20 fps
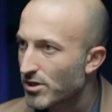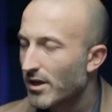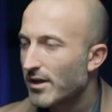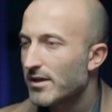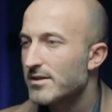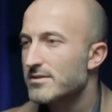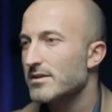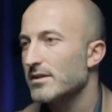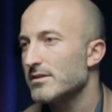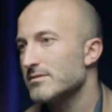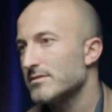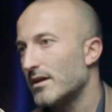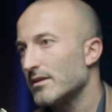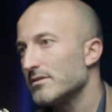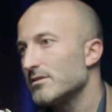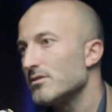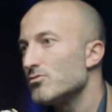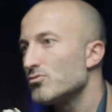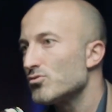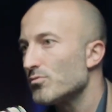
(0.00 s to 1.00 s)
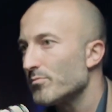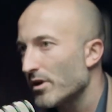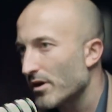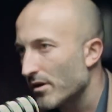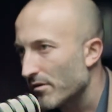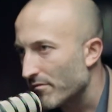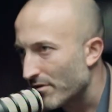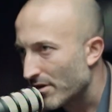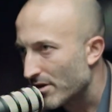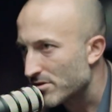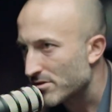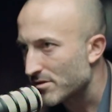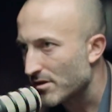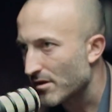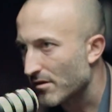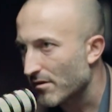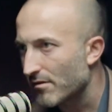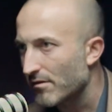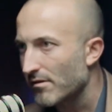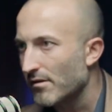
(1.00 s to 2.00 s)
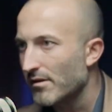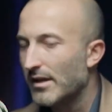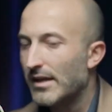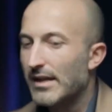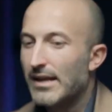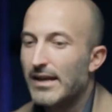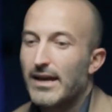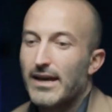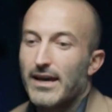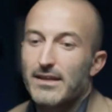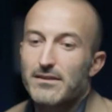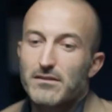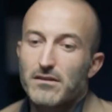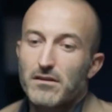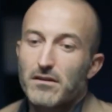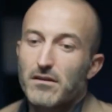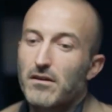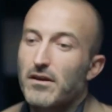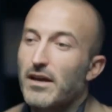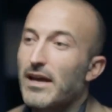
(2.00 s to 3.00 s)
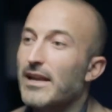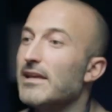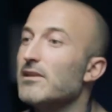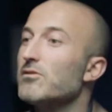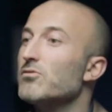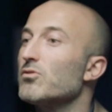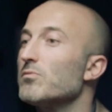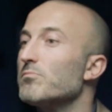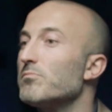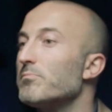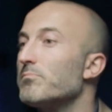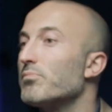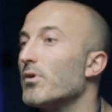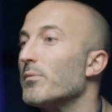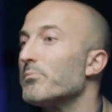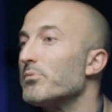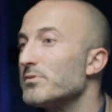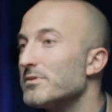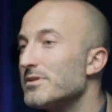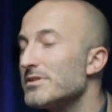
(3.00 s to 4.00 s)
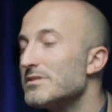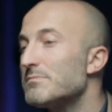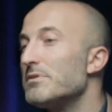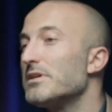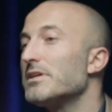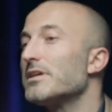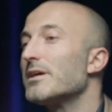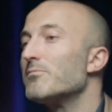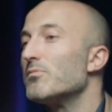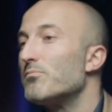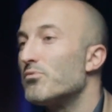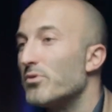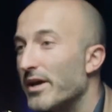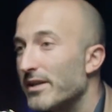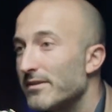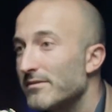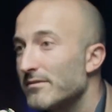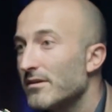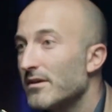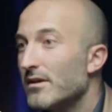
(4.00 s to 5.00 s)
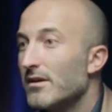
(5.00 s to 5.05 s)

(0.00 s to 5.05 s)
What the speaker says: They start in Jumeirah Village Circle, and Ellington Properties became a brand.